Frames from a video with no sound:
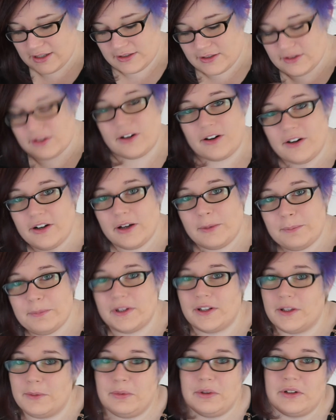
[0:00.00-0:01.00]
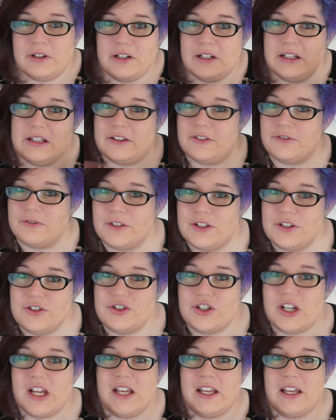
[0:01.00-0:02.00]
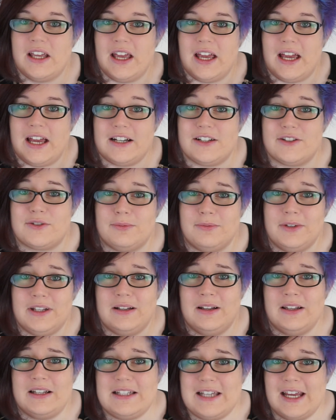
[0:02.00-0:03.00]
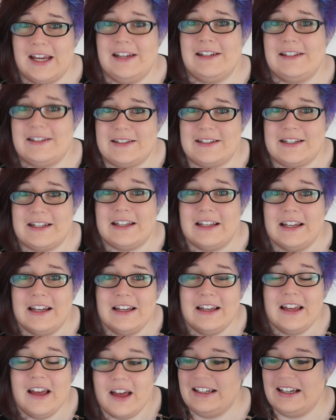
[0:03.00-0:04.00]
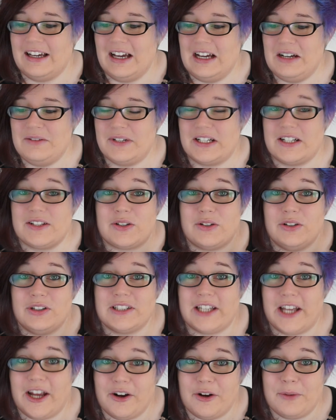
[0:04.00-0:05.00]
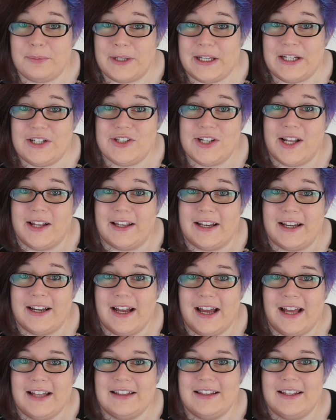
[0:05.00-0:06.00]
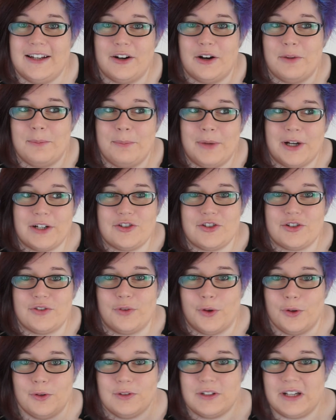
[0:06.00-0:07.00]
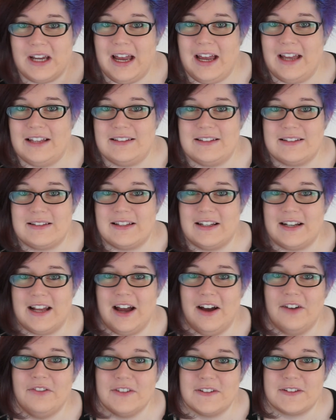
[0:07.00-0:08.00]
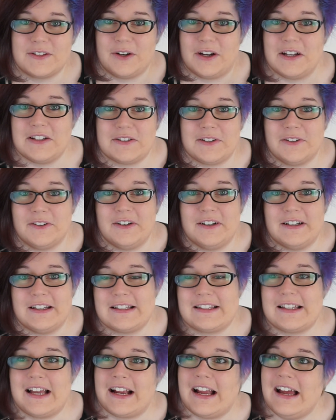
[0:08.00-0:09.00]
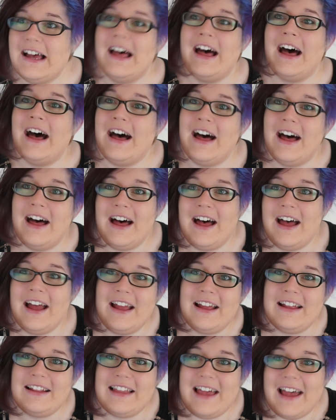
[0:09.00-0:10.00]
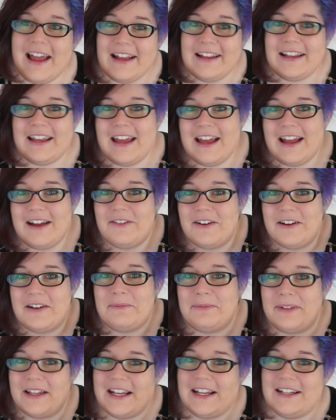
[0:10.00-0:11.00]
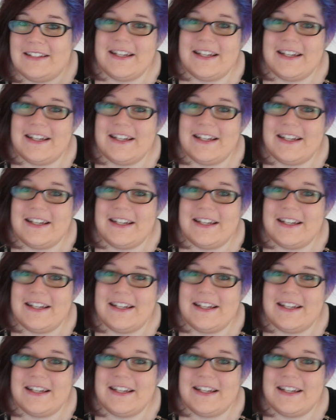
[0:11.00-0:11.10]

stir it up and then put it in the fridge, and it's really tasty. And it's called aeroplane jelly, and there are a bunch of old ads that have this great song where it's like, I like aeroplane